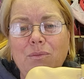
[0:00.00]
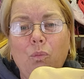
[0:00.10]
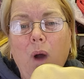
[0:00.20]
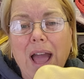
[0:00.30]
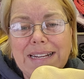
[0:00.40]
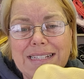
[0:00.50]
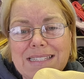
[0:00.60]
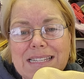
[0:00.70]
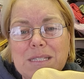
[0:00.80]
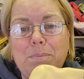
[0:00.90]
Why
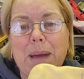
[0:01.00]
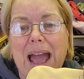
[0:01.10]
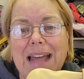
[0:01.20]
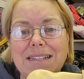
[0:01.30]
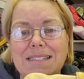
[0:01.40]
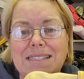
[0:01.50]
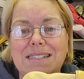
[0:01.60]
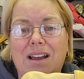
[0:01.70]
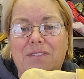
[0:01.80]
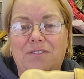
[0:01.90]
does this patent
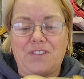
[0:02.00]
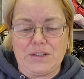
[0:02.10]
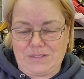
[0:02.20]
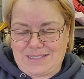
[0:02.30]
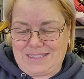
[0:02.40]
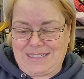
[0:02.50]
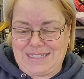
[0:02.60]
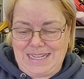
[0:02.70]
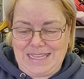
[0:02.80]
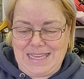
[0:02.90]
stuff feel
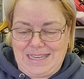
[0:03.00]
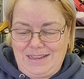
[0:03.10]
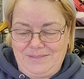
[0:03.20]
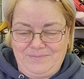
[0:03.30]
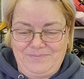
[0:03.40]
sticky?